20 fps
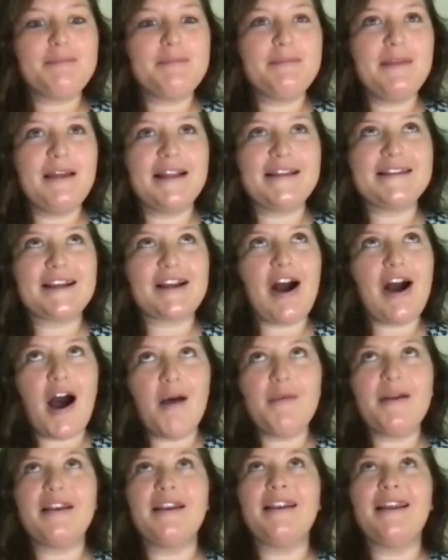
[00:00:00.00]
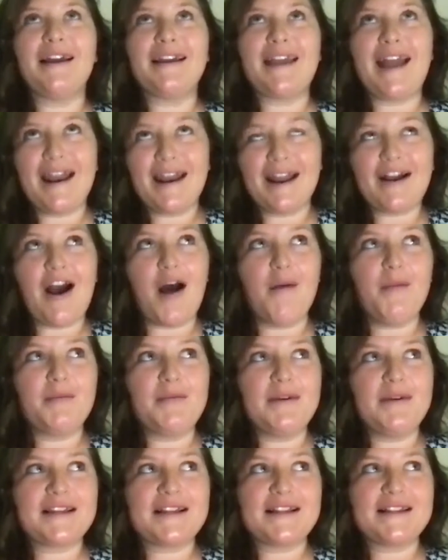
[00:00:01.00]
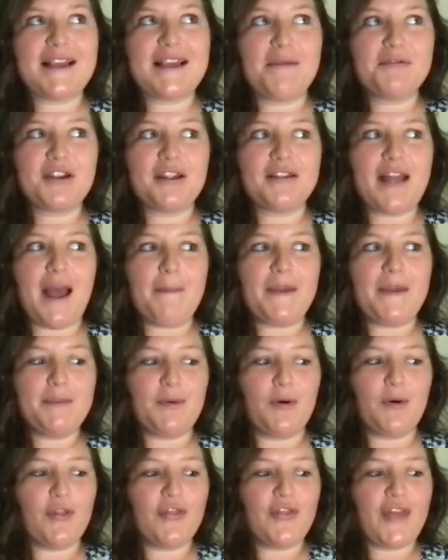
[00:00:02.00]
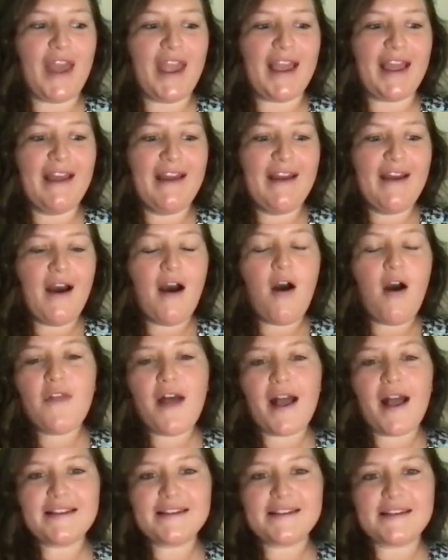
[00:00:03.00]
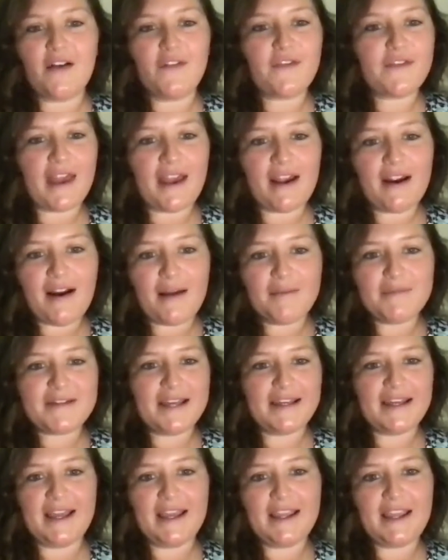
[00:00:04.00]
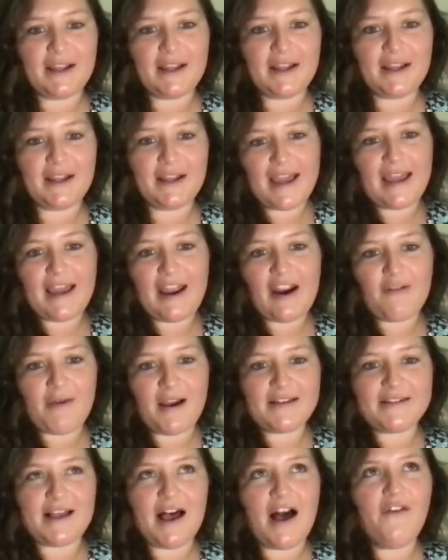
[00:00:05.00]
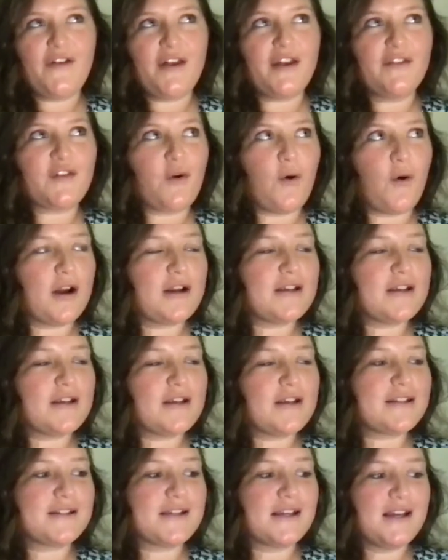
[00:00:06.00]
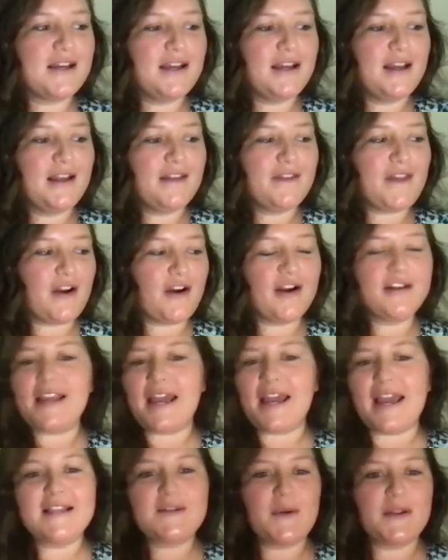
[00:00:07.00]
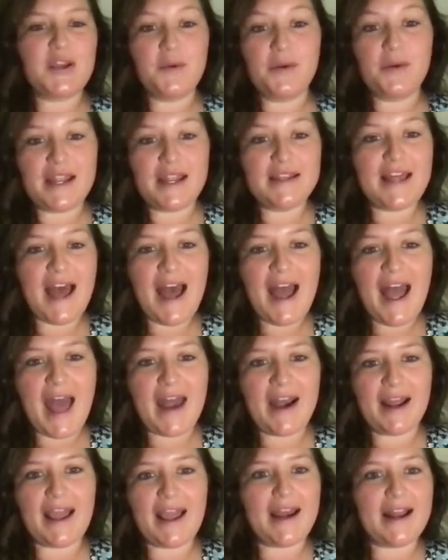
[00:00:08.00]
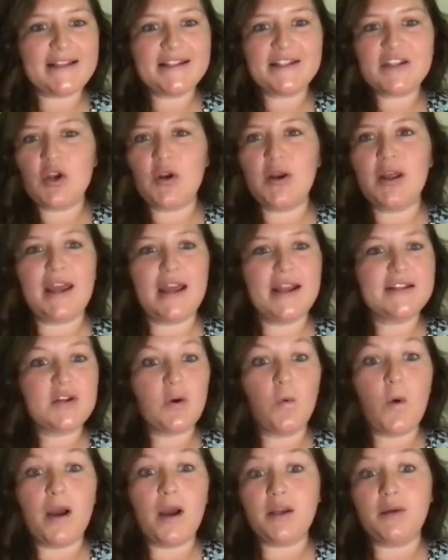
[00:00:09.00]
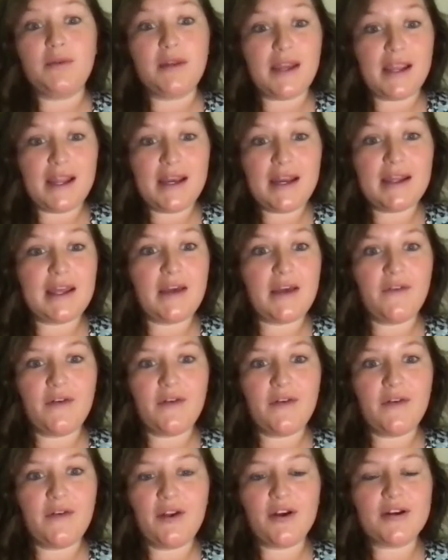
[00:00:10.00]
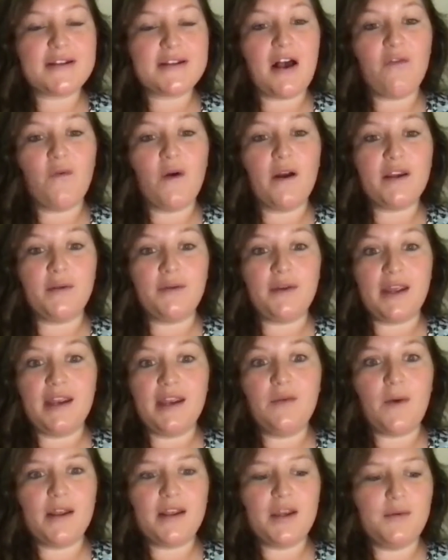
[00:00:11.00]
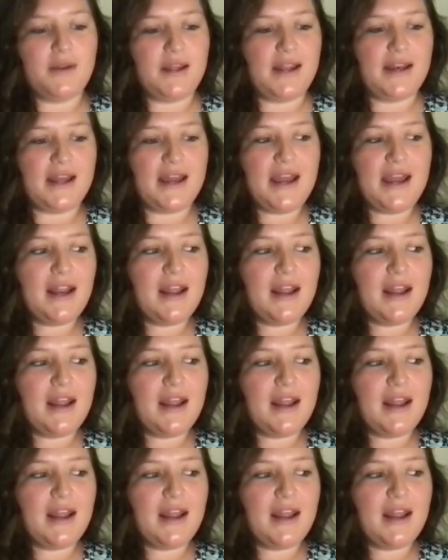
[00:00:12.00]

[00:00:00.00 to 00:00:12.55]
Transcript: it's a common misconception that people think, oh, that's self-care. I'm taking care of myself. And of course, there are days when you need that. And again, it's tuning into what you need and giving yourself what you need when you need it.